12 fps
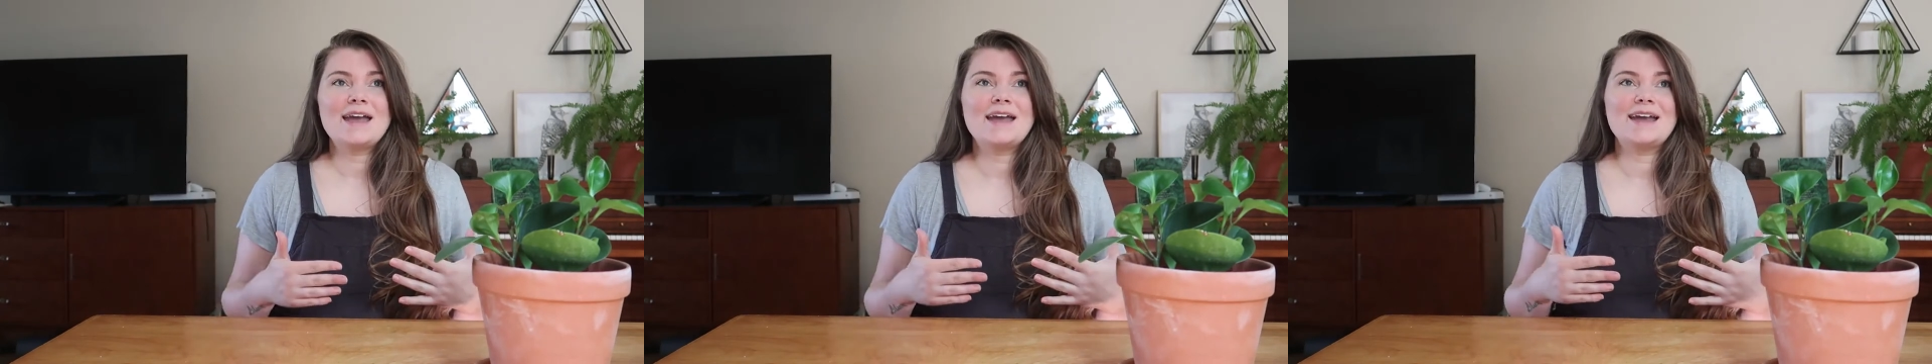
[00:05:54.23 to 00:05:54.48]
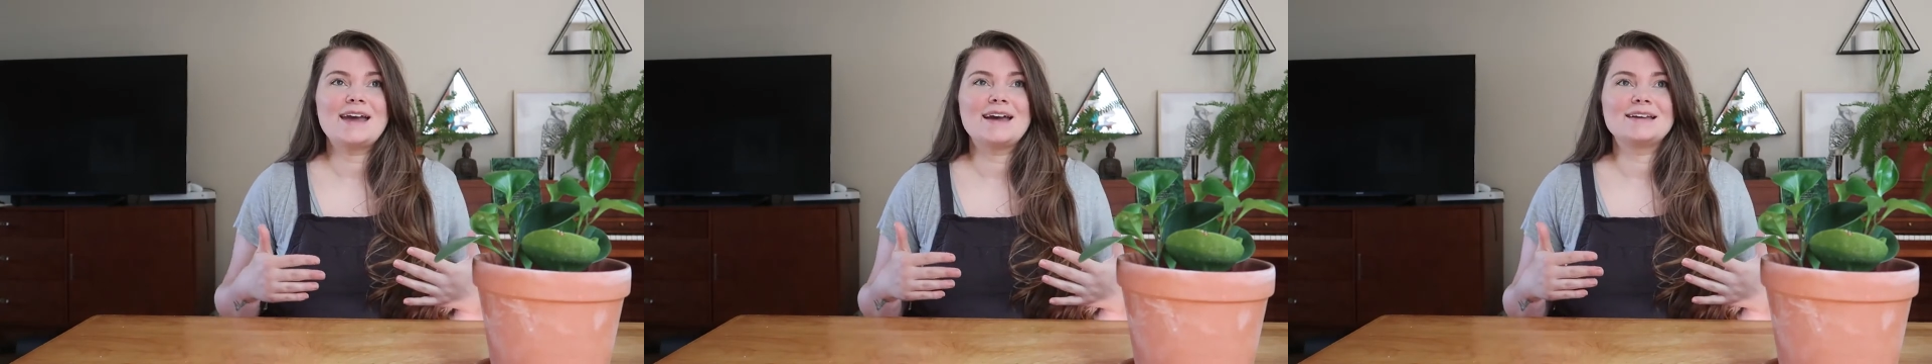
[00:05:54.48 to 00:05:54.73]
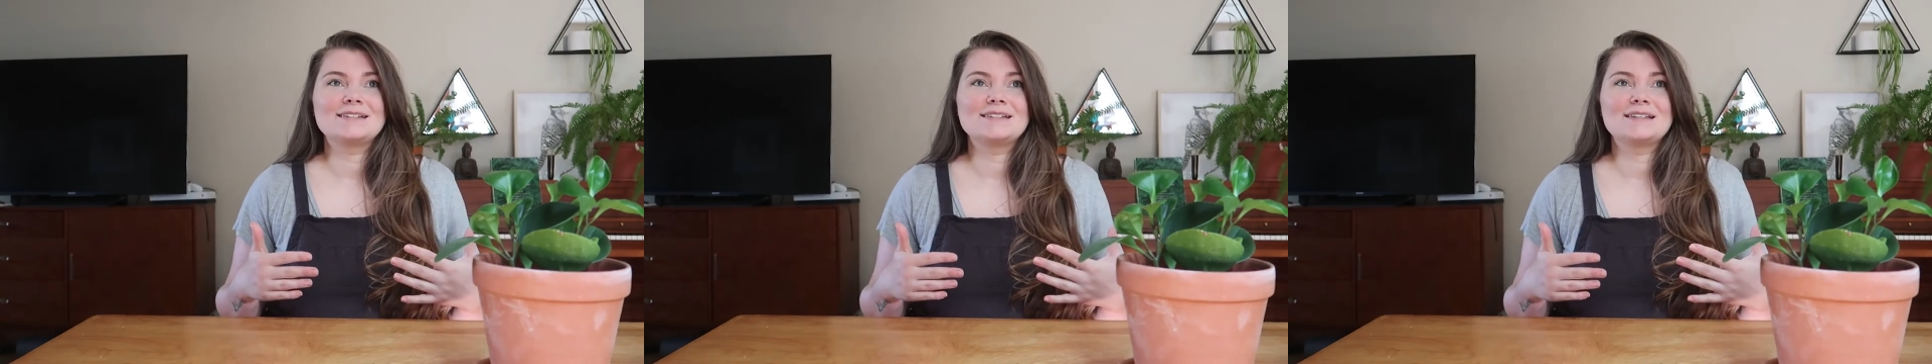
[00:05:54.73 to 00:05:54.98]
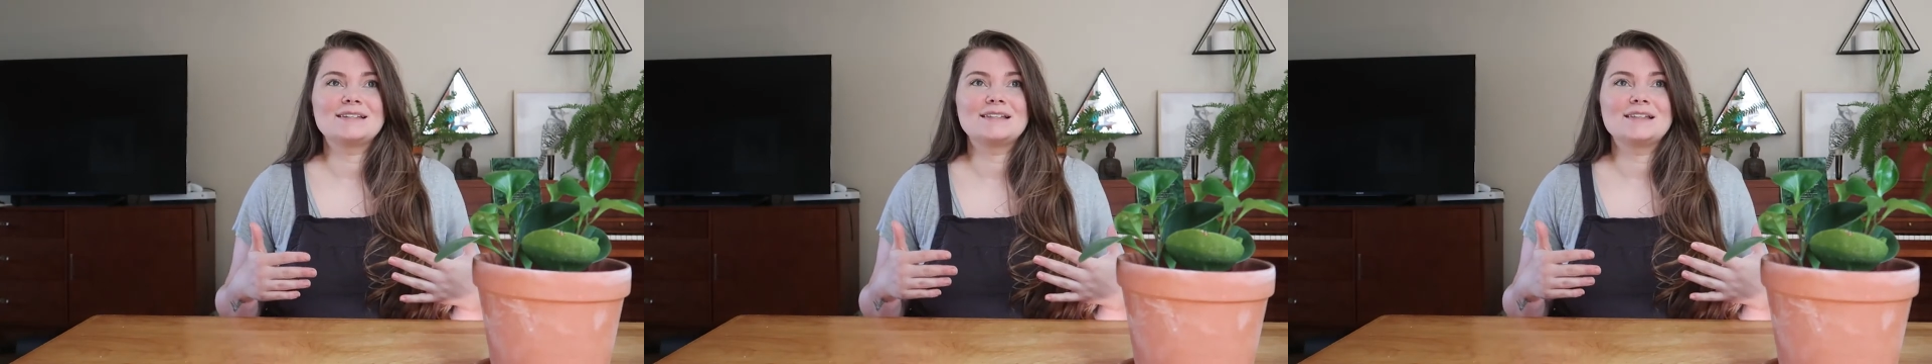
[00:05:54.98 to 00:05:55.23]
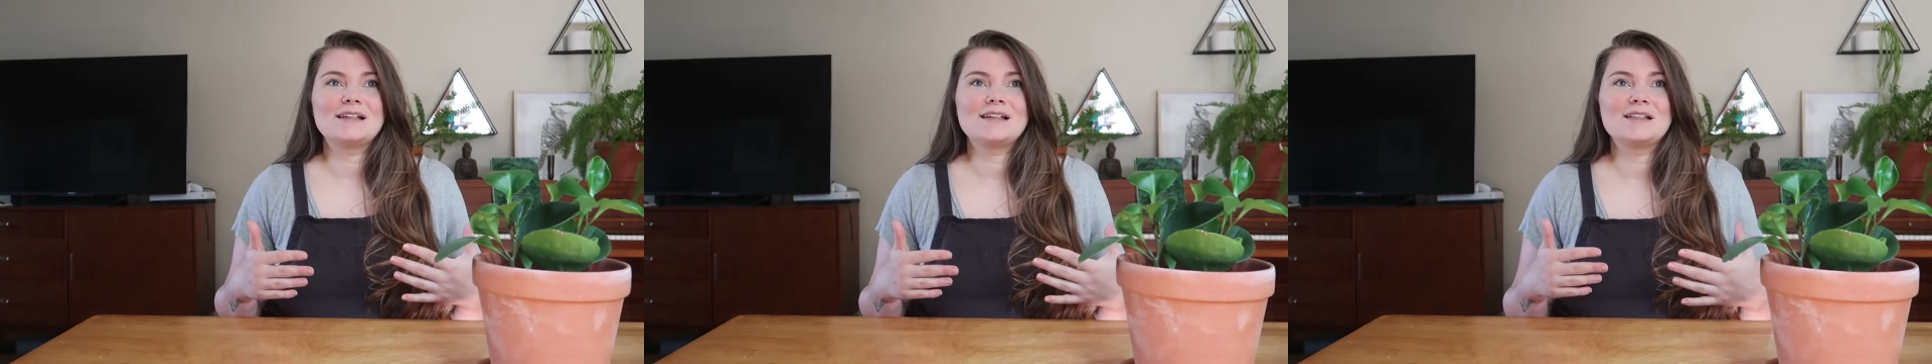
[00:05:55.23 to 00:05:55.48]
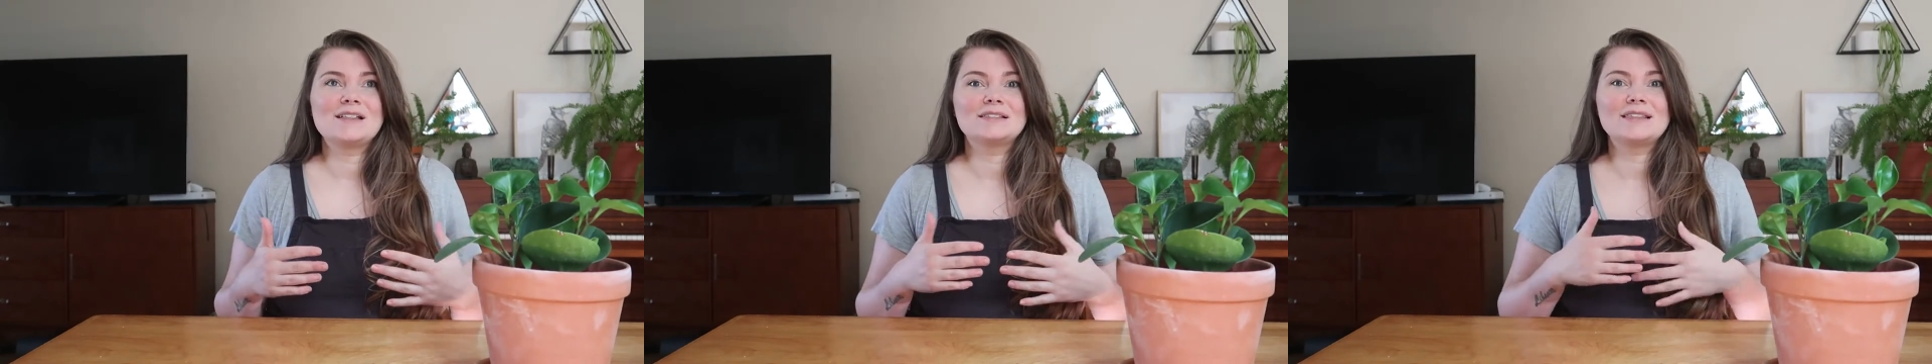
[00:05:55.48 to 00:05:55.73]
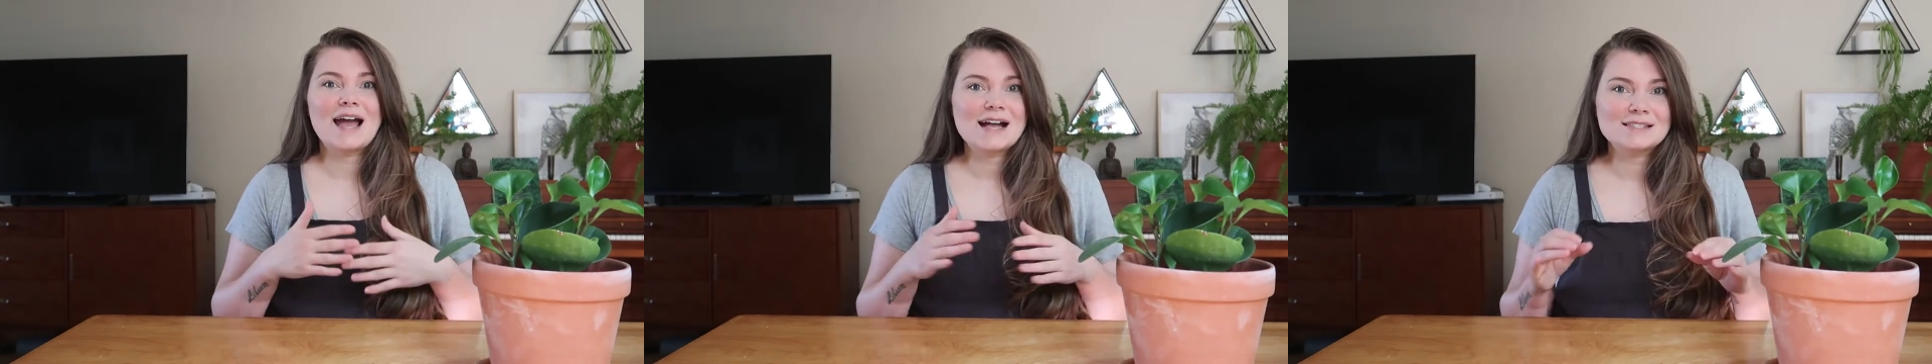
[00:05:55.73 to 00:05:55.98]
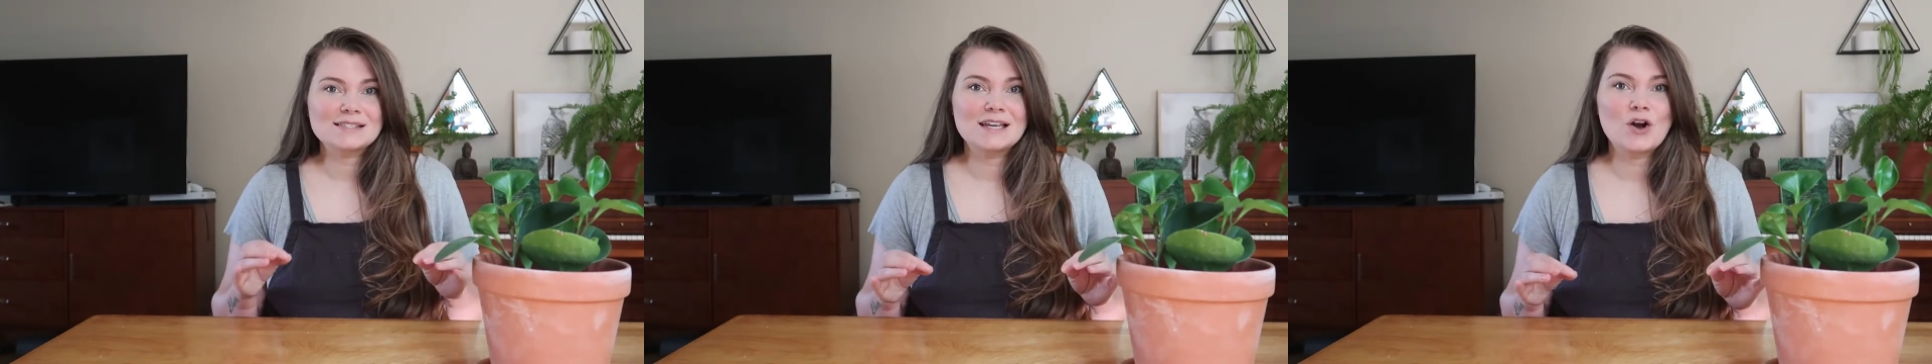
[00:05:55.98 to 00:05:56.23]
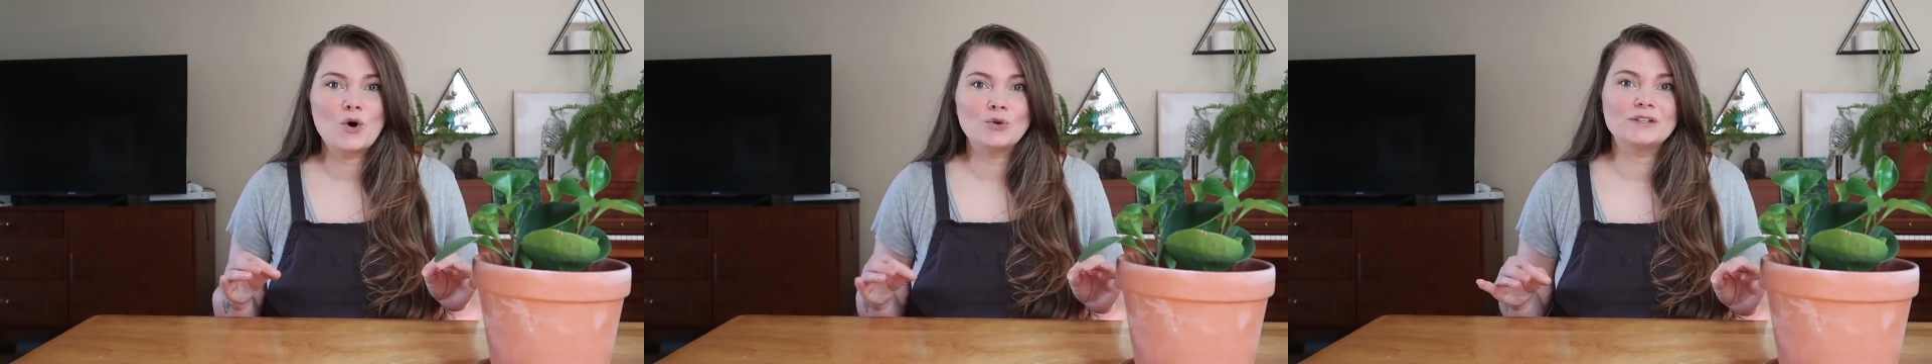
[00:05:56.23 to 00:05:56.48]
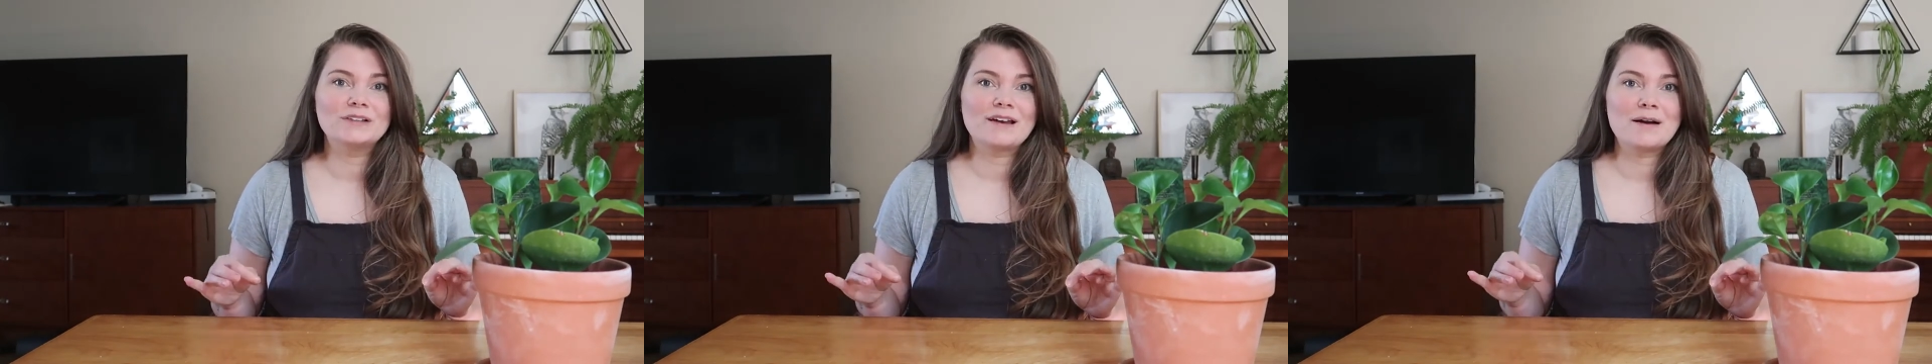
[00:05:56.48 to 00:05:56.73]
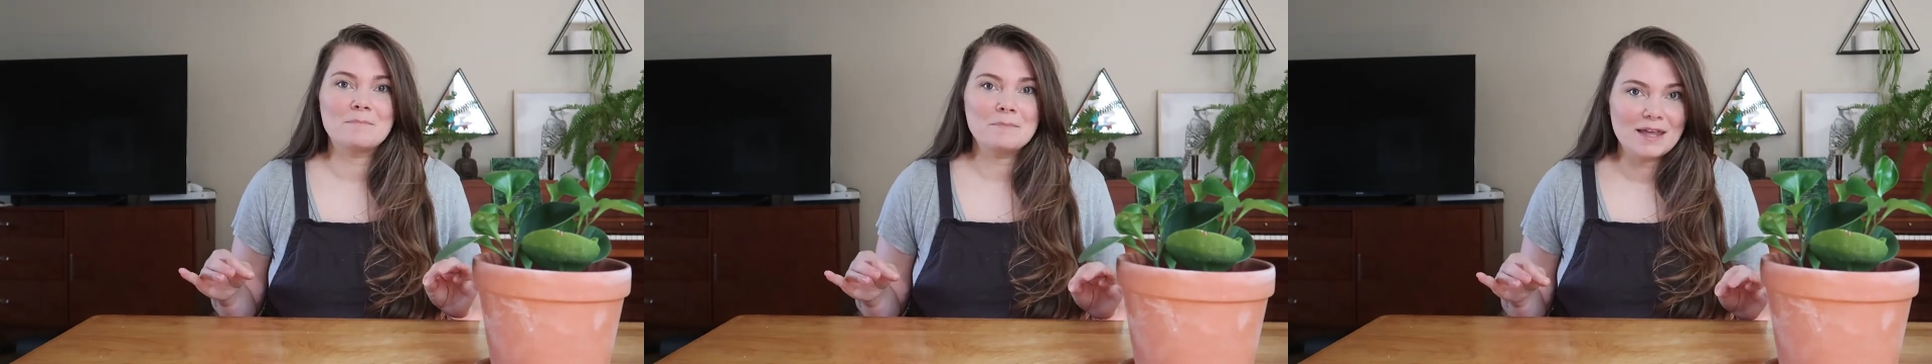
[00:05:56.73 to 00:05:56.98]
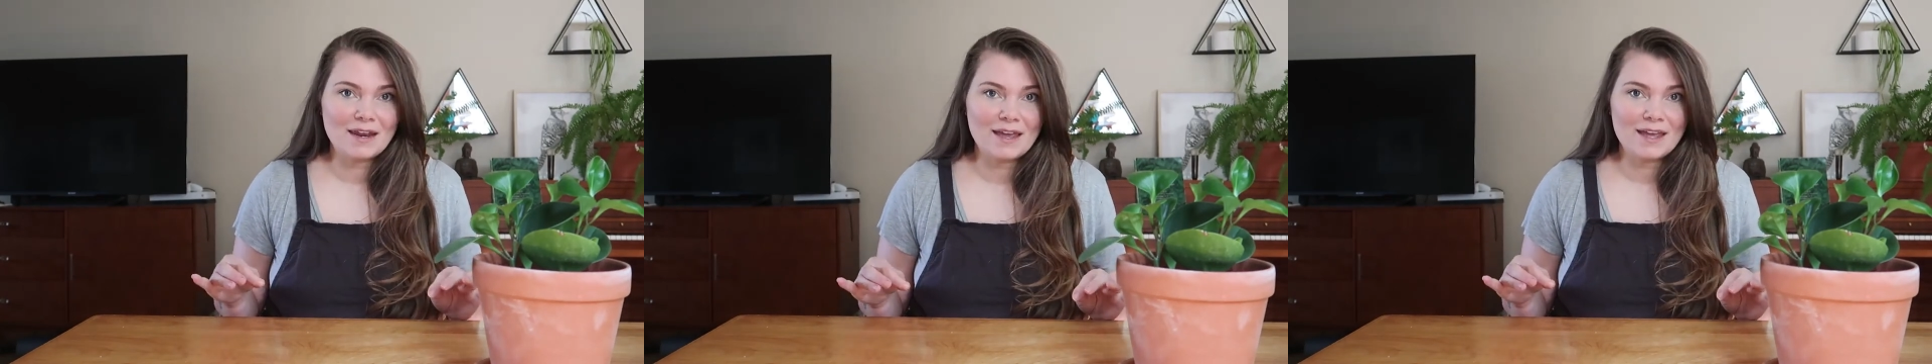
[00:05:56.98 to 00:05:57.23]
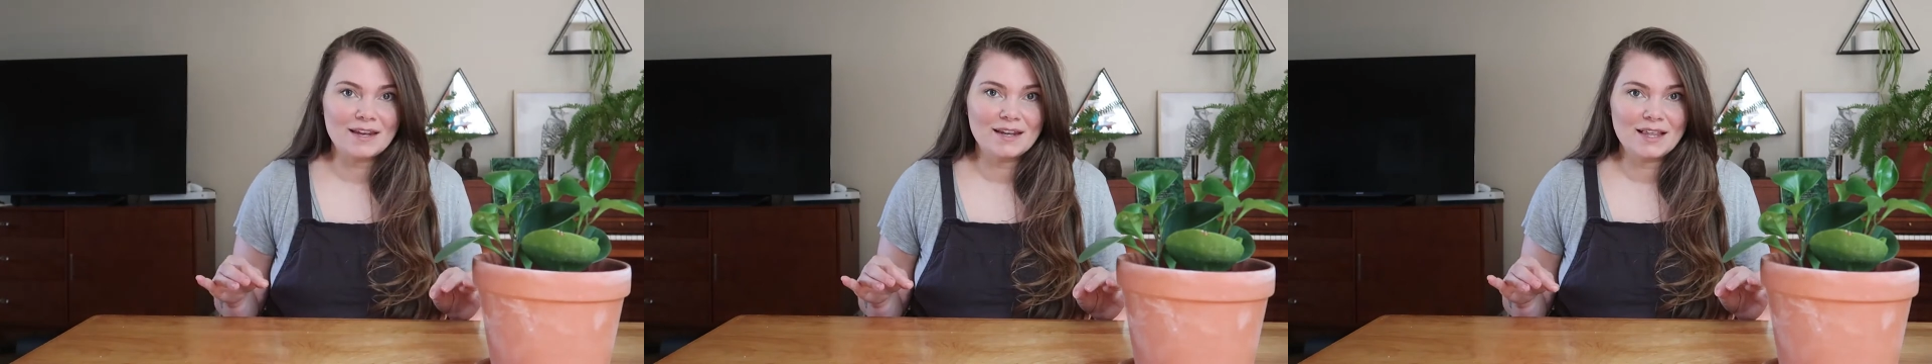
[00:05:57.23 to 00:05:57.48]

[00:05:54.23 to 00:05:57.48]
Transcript: and lasting only like a minute.